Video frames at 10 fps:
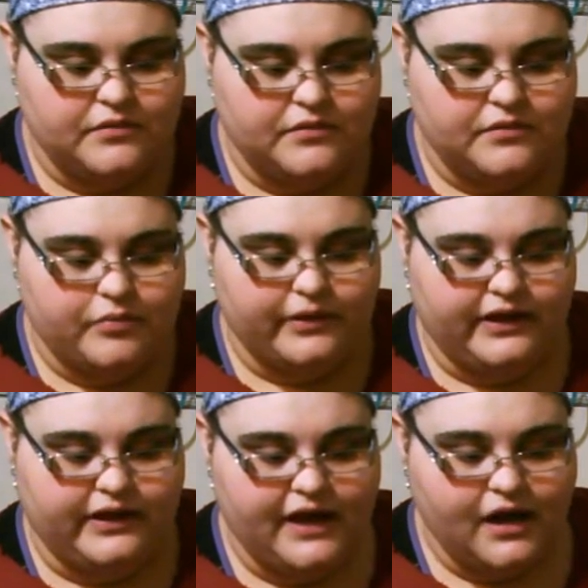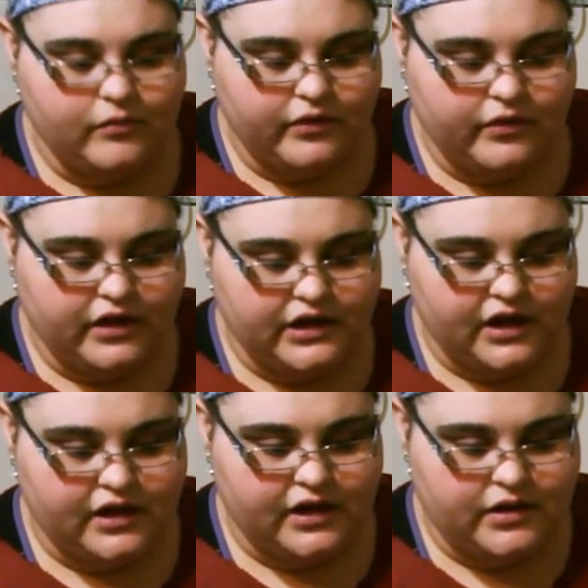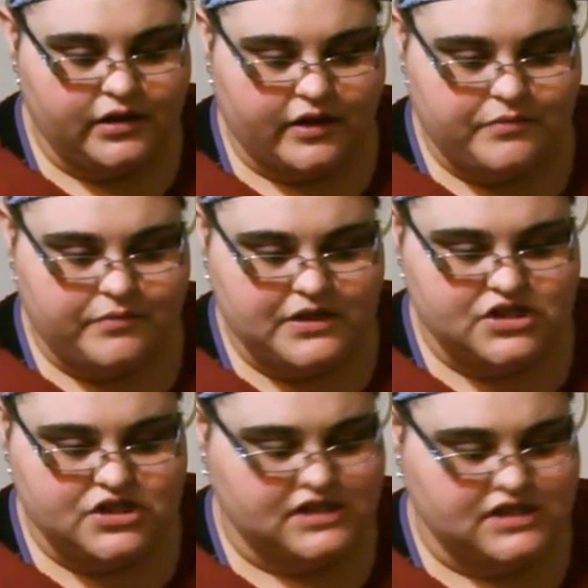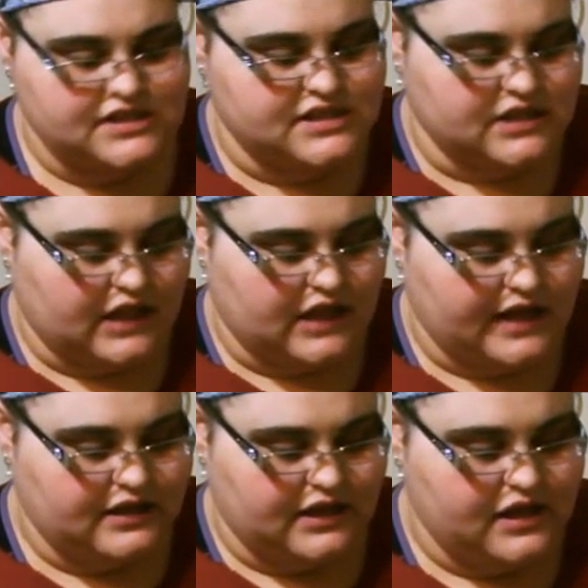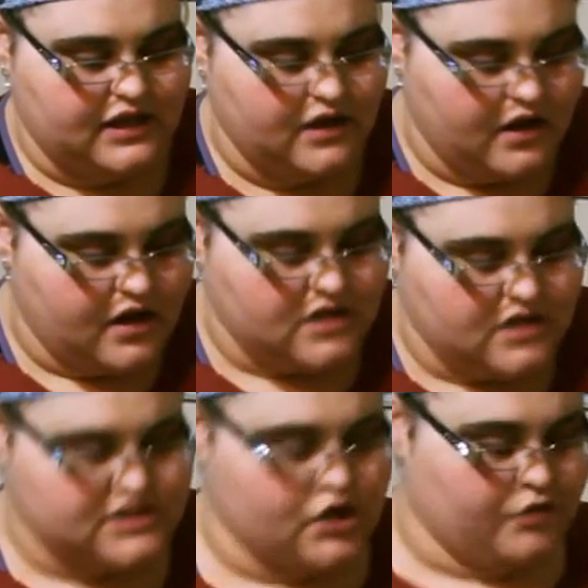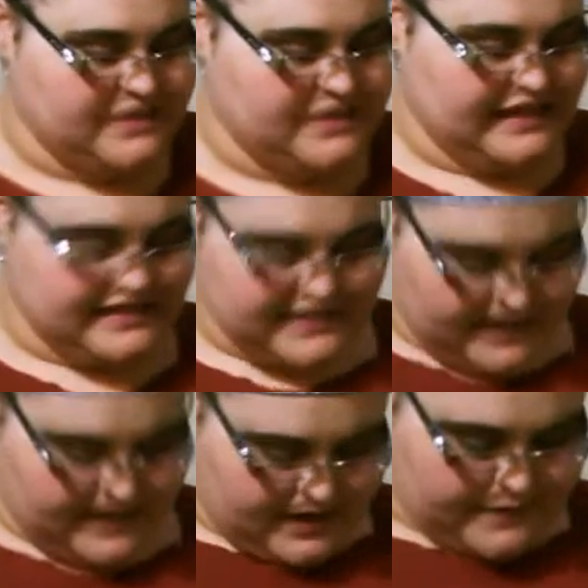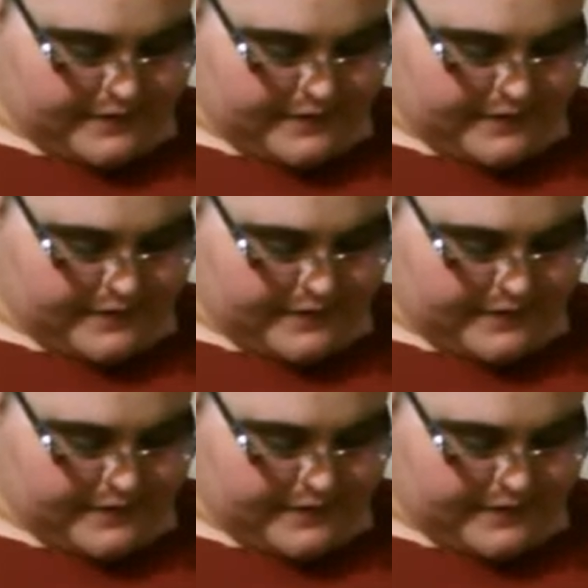coming up on camera or not. It might be just slightly. So it almost has like,